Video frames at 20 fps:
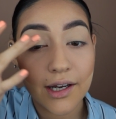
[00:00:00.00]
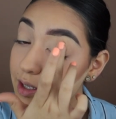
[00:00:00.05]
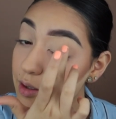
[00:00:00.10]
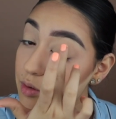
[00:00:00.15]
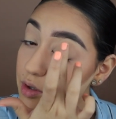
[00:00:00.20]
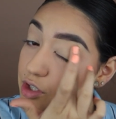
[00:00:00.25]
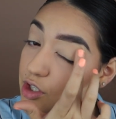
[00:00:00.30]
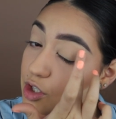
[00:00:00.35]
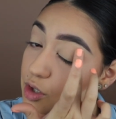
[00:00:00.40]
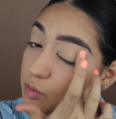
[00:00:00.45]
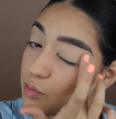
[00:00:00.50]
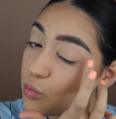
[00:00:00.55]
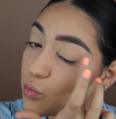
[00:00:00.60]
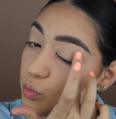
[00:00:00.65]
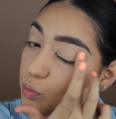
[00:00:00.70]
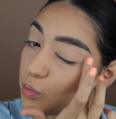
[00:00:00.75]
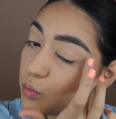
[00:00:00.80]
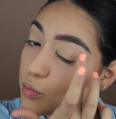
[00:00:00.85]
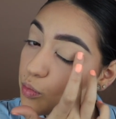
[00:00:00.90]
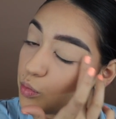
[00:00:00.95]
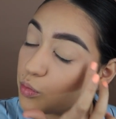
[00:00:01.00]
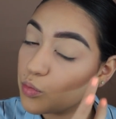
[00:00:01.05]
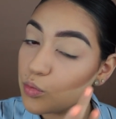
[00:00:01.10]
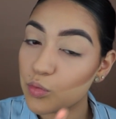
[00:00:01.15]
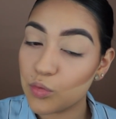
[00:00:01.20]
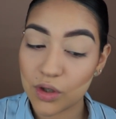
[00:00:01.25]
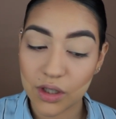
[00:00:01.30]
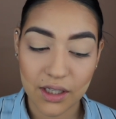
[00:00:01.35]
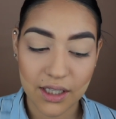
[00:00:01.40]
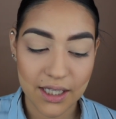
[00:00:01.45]
They were just
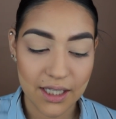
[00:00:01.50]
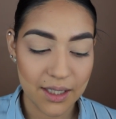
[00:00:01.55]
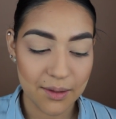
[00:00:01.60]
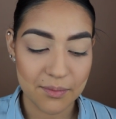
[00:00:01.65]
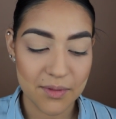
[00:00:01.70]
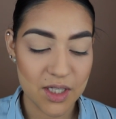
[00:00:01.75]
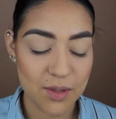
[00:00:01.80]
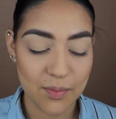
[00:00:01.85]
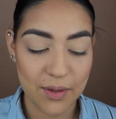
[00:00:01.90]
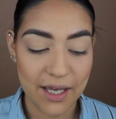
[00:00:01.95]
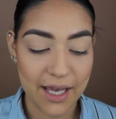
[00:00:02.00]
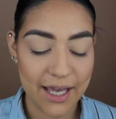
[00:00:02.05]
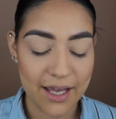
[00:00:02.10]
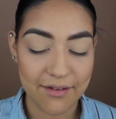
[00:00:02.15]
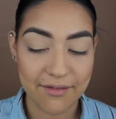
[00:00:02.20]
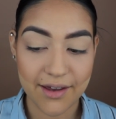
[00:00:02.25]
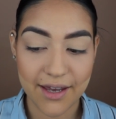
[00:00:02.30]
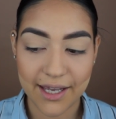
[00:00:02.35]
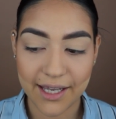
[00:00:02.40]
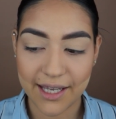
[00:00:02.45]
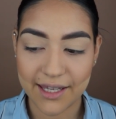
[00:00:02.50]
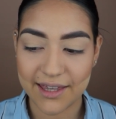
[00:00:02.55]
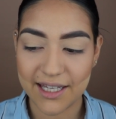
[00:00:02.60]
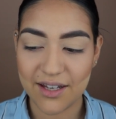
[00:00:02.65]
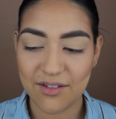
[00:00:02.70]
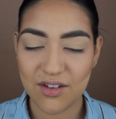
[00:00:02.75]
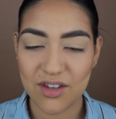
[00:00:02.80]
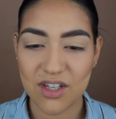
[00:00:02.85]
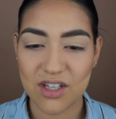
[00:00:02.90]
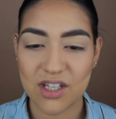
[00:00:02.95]
really misbehaving, and
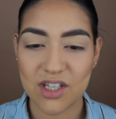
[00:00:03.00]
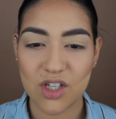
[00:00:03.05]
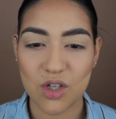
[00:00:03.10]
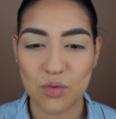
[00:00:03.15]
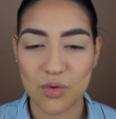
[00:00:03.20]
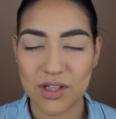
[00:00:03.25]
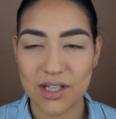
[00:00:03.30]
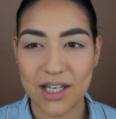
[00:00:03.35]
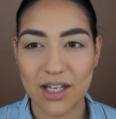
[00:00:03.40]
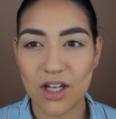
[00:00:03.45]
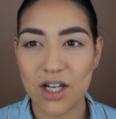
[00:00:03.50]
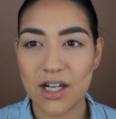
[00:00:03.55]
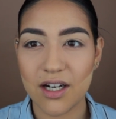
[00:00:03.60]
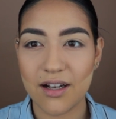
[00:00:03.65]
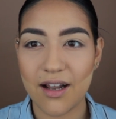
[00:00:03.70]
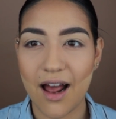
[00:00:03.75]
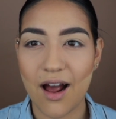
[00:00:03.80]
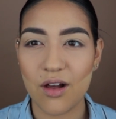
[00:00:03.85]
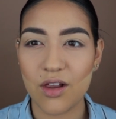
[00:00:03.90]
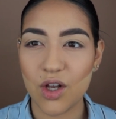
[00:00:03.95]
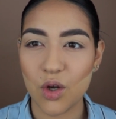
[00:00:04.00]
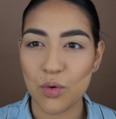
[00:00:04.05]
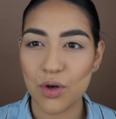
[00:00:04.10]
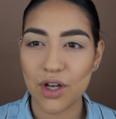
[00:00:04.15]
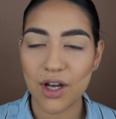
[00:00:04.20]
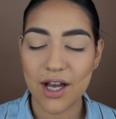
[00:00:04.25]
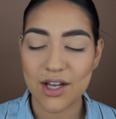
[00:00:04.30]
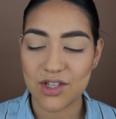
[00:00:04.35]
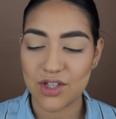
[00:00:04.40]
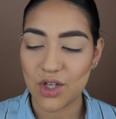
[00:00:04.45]
even the sister would like, cut it out. Like, what are
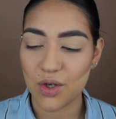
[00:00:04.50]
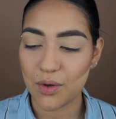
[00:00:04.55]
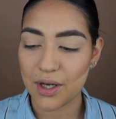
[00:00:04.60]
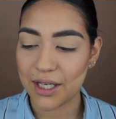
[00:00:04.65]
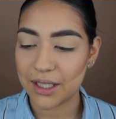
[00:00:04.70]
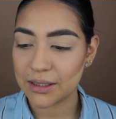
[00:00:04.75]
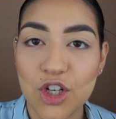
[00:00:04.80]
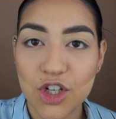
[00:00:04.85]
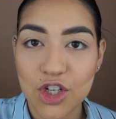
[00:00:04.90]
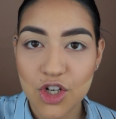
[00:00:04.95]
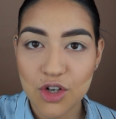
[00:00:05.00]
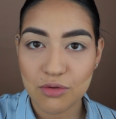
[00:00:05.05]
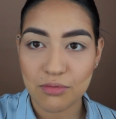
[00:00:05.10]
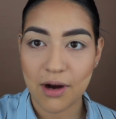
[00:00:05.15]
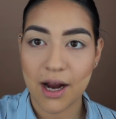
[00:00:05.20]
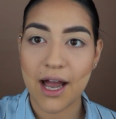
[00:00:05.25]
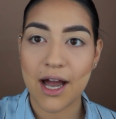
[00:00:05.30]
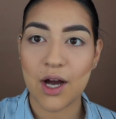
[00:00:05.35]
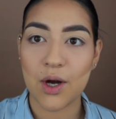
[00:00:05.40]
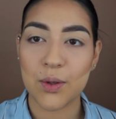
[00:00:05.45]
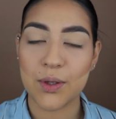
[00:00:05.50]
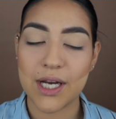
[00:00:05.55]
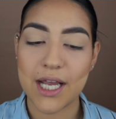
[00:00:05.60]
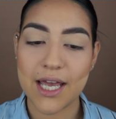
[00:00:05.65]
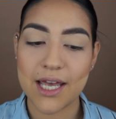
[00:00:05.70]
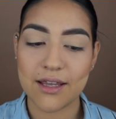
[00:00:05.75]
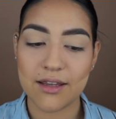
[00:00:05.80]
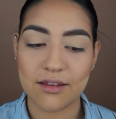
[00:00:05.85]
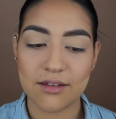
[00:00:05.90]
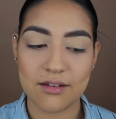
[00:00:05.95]
you guys doing? Turned around
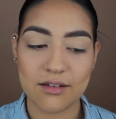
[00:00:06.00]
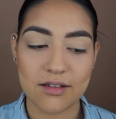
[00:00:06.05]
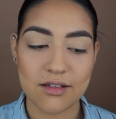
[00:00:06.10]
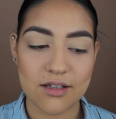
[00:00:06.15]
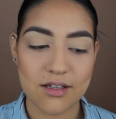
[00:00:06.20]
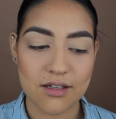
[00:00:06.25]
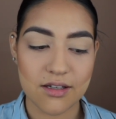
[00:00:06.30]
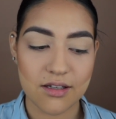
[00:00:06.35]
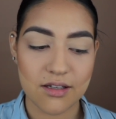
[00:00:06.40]
and